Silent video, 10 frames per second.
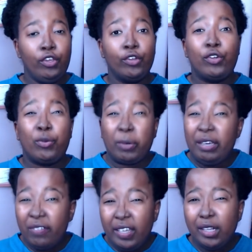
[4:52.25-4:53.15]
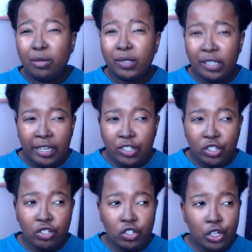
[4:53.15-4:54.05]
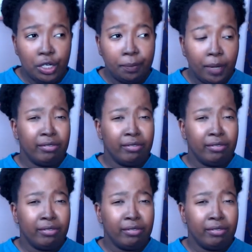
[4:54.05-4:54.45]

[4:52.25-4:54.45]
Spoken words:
You're grieving the relationship.